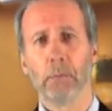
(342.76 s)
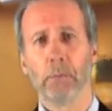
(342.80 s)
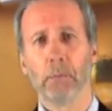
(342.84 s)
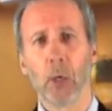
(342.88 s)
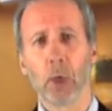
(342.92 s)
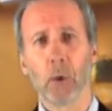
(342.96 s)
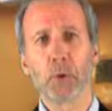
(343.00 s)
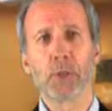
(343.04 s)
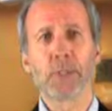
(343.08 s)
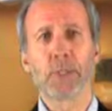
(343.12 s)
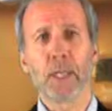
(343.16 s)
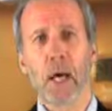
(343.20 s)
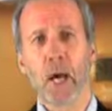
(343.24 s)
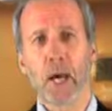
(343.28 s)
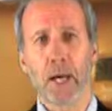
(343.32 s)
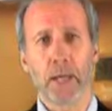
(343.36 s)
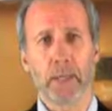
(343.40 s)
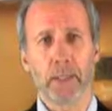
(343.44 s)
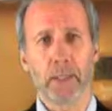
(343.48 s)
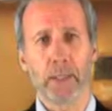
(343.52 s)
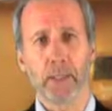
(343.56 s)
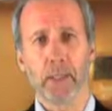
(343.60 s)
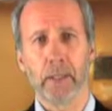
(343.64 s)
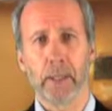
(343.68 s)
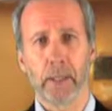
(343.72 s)
both
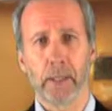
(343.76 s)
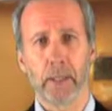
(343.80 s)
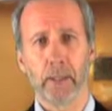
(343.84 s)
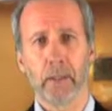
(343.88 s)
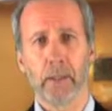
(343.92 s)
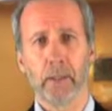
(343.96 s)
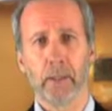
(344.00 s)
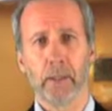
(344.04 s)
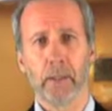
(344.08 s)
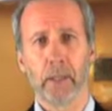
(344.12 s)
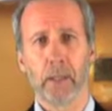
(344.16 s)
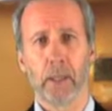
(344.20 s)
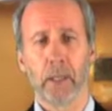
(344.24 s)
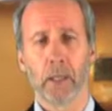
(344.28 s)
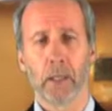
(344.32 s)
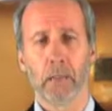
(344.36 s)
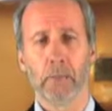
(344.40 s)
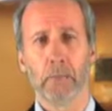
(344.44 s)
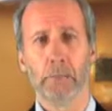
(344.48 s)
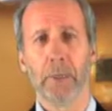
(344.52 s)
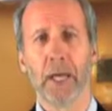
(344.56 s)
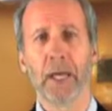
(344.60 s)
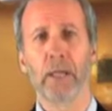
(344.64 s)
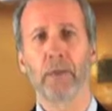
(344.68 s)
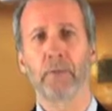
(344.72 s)
sides there
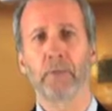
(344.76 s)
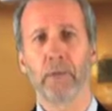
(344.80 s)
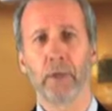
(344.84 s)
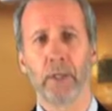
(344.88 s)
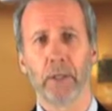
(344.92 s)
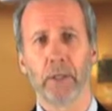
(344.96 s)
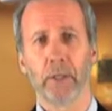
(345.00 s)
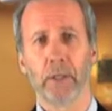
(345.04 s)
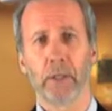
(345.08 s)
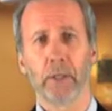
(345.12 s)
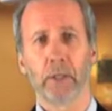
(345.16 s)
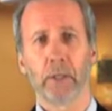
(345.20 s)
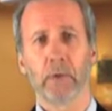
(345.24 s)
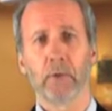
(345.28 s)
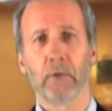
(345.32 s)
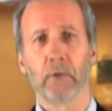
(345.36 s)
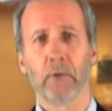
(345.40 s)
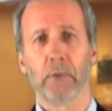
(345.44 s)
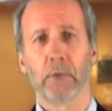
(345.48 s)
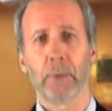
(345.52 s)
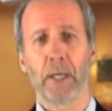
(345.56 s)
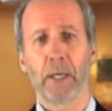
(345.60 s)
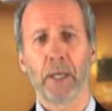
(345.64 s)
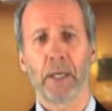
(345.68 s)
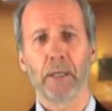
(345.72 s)
benefit
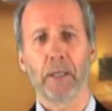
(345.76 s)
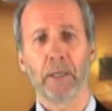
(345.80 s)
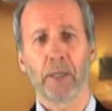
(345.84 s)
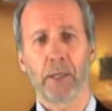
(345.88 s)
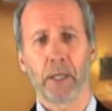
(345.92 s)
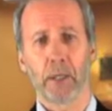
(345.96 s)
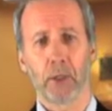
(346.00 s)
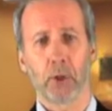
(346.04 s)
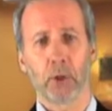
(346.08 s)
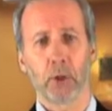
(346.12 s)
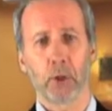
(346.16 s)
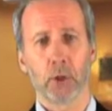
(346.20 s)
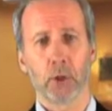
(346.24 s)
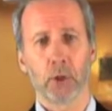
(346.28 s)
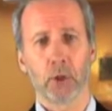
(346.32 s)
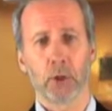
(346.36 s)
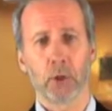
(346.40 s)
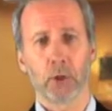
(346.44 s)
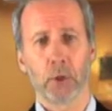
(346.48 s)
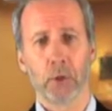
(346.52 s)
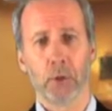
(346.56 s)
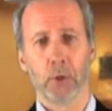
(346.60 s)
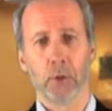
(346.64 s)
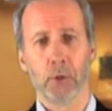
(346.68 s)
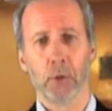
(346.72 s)
from paying attention
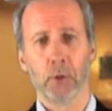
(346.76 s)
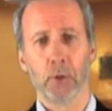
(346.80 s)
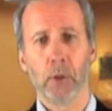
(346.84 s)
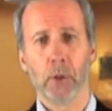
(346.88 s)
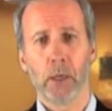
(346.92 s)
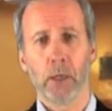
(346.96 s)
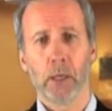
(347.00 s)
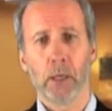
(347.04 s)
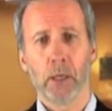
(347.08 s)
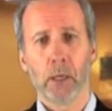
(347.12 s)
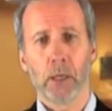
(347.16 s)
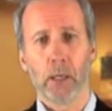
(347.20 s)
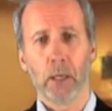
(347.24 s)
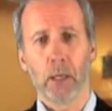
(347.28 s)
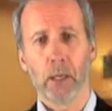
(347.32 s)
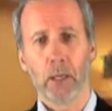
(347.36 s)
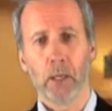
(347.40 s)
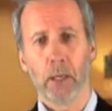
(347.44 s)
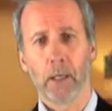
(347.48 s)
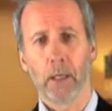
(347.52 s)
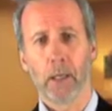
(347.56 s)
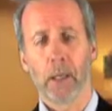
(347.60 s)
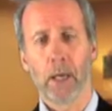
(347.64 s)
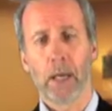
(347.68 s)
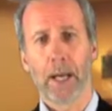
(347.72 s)
to
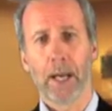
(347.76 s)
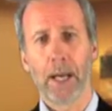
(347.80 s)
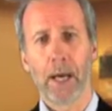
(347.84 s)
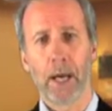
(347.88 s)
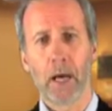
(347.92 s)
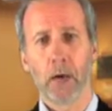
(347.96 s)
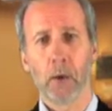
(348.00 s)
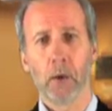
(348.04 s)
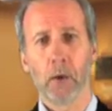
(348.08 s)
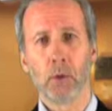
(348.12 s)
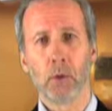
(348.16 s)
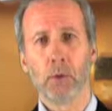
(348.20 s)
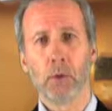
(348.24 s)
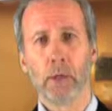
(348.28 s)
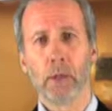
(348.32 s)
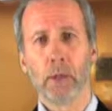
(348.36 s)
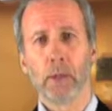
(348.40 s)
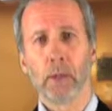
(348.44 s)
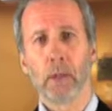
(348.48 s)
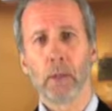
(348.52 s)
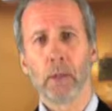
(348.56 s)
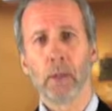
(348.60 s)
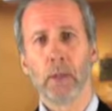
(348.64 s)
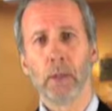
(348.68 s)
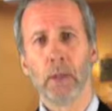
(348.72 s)
how
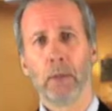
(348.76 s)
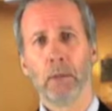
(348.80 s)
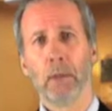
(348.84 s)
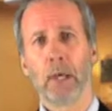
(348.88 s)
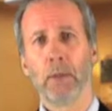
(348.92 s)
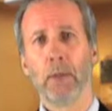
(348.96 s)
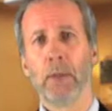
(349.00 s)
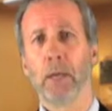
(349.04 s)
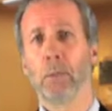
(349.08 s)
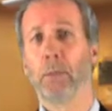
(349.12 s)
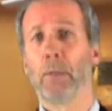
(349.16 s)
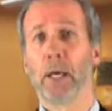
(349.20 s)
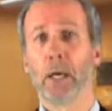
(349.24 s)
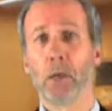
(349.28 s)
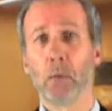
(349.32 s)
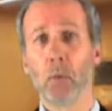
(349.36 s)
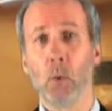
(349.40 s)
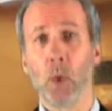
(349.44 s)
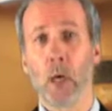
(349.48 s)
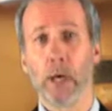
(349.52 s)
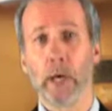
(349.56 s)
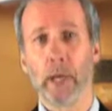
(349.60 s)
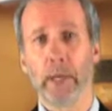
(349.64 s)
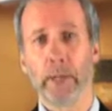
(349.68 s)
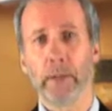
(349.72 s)
there may be a better
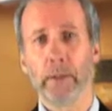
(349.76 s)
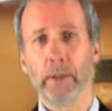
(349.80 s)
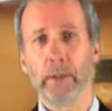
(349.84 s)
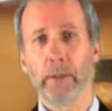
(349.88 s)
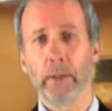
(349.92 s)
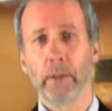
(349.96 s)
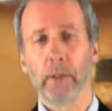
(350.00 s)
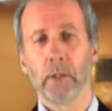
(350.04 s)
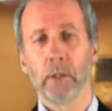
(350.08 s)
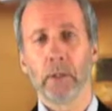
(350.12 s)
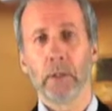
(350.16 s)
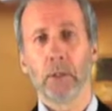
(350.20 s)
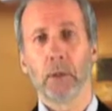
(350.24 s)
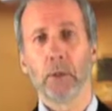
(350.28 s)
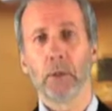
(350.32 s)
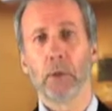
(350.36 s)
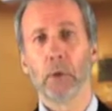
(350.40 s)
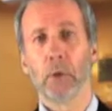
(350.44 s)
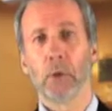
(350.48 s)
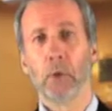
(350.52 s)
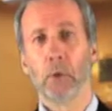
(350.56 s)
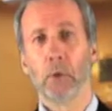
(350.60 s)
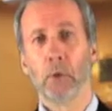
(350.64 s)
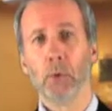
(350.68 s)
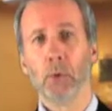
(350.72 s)
way
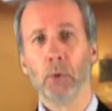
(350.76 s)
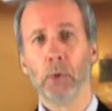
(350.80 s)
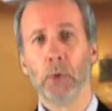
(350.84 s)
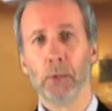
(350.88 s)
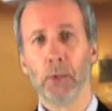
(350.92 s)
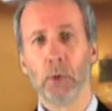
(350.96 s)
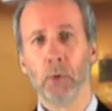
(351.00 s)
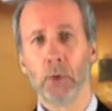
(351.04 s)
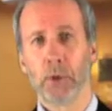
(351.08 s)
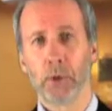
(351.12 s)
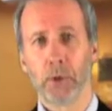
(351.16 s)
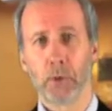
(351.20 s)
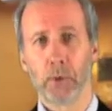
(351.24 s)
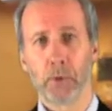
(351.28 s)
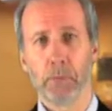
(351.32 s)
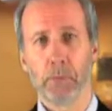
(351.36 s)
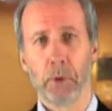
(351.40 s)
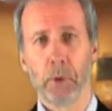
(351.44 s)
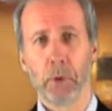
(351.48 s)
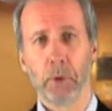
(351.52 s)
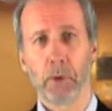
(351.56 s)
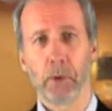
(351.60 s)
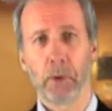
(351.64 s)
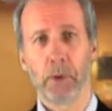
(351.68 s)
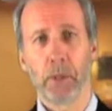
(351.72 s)
to deal with
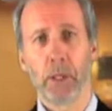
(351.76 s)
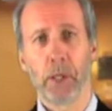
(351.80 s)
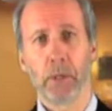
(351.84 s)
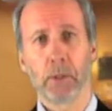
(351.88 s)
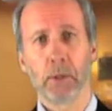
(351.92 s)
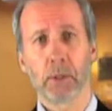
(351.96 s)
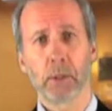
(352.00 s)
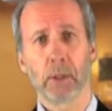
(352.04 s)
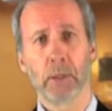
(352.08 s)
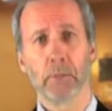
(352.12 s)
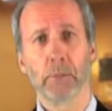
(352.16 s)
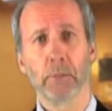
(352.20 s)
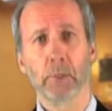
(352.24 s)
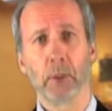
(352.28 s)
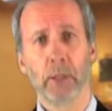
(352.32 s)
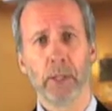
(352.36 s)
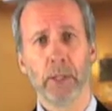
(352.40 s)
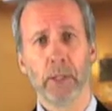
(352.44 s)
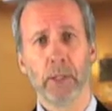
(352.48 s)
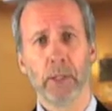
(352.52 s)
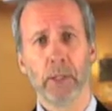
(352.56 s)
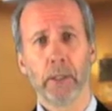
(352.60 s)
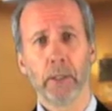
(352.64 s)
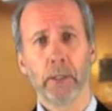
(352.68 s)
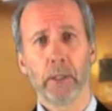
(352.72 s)
disputes than
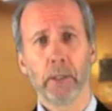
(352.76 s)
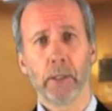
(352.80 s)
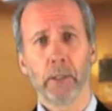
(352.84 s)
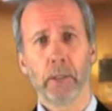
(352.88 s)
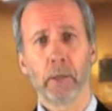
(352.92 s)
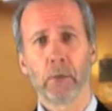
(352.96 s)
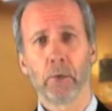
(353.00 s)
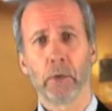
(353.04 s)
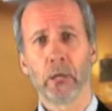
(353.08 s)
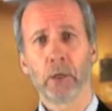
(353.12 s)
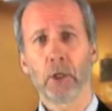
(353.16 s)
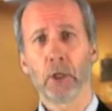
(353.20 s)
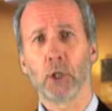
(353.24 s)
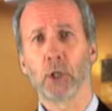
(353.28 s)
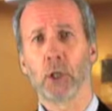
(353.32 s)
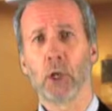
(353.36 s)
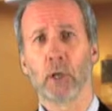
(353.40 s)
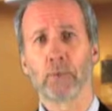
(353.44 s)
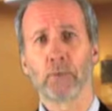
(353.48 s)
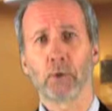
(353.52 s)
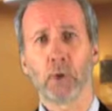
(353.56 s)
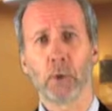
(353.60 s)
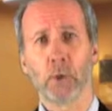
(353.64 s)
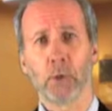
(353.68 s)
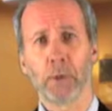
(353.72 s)
simply rushing
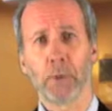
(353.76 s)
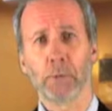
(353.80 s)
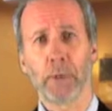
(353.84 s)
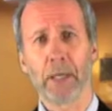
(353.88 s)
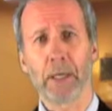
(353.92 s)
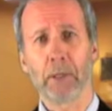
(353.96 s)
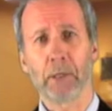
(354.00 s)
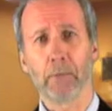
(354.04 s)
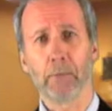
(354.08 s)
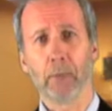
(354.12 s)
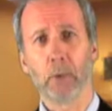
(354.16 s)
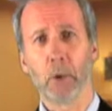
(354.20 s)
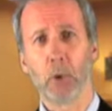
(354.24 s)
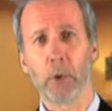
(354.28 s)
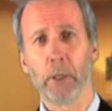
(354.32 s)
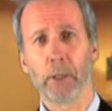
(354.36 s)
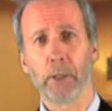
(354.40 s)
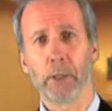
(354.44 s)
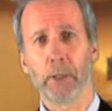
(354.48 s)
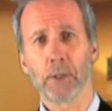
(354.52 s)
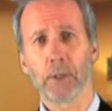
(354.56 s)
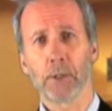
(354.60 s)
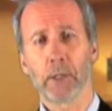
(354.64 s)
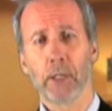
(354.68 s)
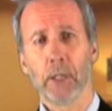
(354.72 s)
off to respective
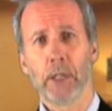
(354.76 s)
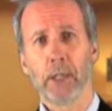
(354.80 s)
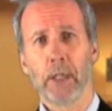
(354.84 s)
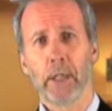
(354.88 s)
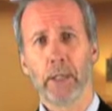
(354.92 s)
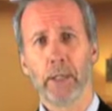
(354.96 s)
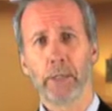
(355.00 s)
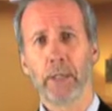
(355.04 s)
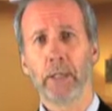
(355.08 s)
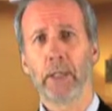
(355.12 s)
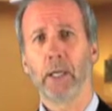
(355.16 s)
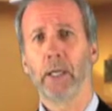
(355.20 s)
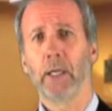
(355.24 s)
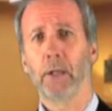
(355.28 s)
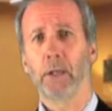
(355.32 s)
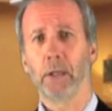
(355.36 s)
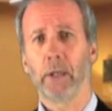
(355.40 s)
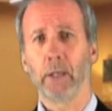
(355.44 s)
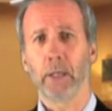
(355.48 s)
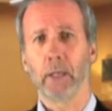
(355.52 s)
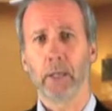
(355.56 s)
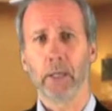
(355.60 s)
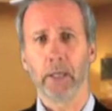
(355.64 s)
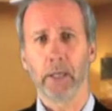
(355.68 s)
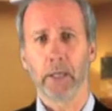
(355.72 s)
lawyers and
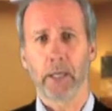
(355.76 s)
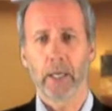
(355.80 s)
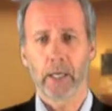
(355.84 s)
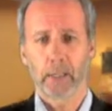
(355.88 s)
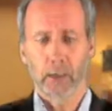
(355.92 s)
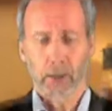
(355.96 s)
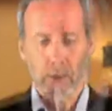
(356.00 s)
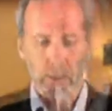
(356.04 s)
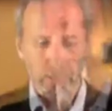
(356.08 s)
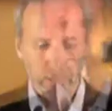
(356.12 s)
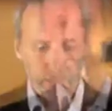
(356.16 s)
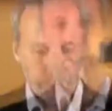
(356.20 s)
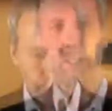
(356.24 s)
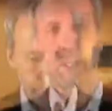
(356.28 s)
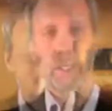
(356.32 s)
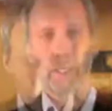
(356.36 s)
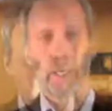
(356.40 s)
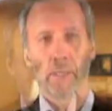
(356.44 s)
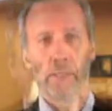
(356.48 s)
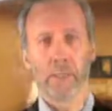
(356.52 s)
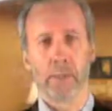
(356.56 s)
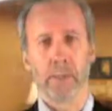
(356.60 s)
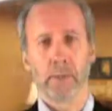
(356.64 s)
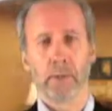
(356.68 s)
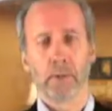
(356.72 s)
engaging in litigation. What's
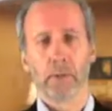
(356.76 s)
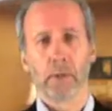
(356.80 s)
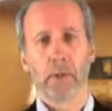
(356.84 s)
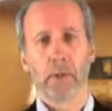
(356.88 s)
another?